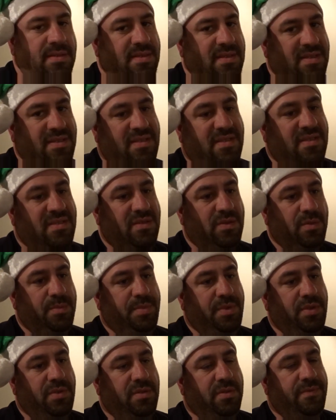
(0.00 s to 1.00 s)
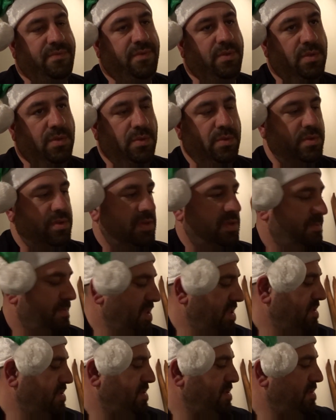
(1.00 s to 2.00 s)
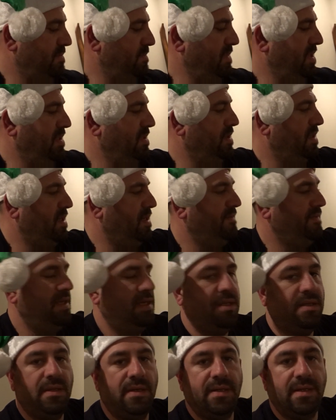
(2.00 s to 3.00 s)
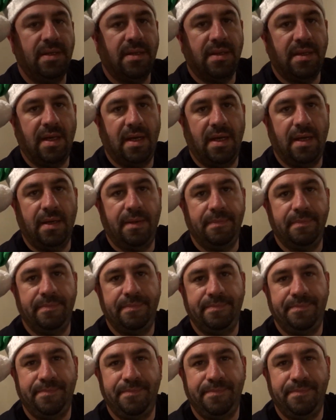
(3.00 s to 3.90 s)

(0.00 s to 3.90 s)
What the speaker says: This is so beautiful ornament. Me love it. Look at that.